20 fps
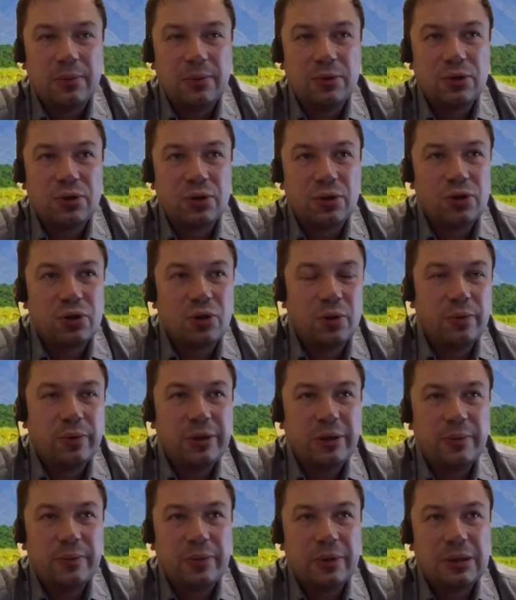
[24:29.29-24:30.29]
It depends
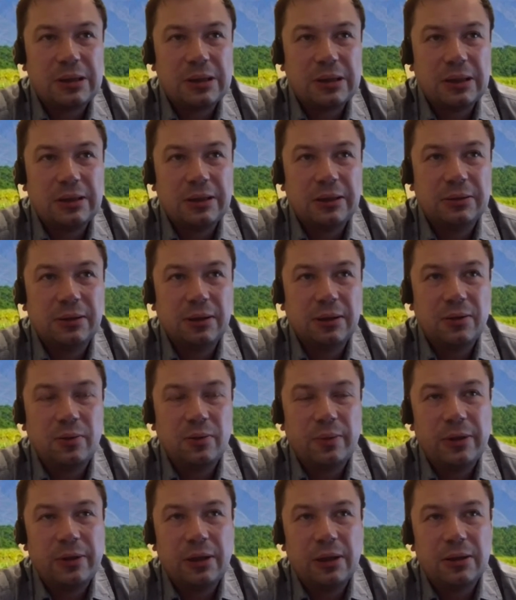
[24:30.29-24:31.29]
on the
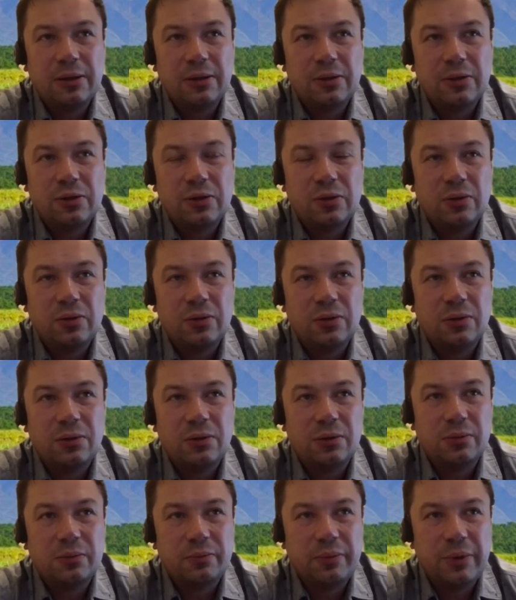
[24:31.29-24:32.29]
users, whether the
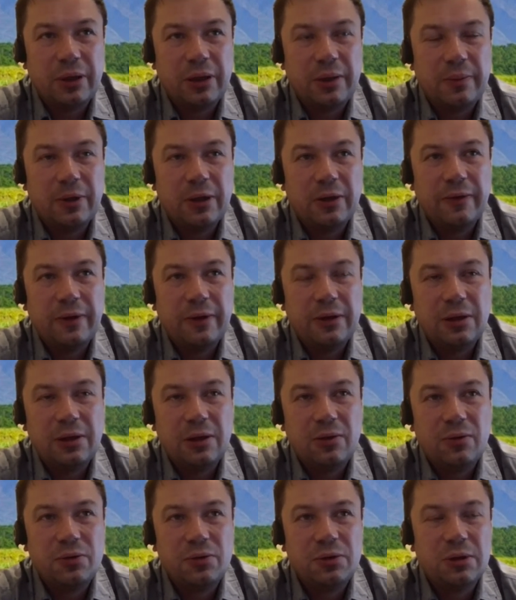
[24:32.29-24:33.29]
environment is stable,
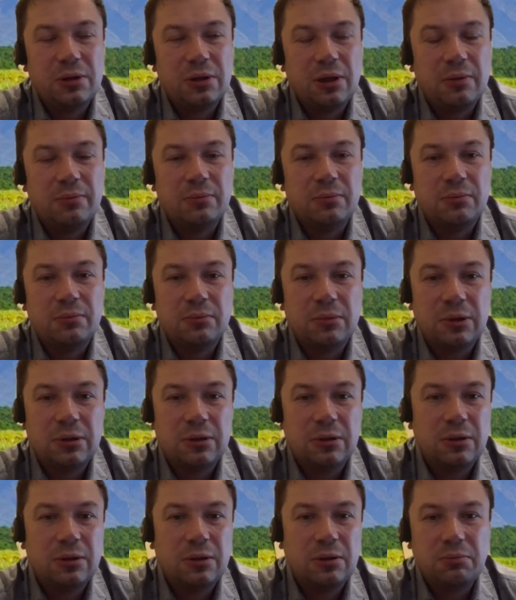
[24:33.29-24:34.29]
because it's
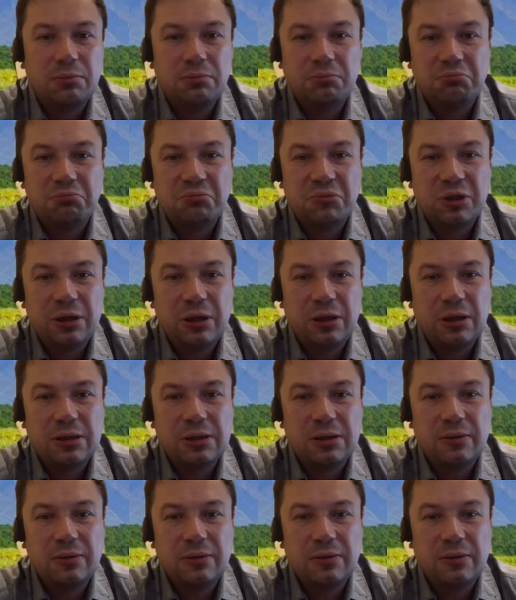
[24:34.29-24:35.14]
quite clear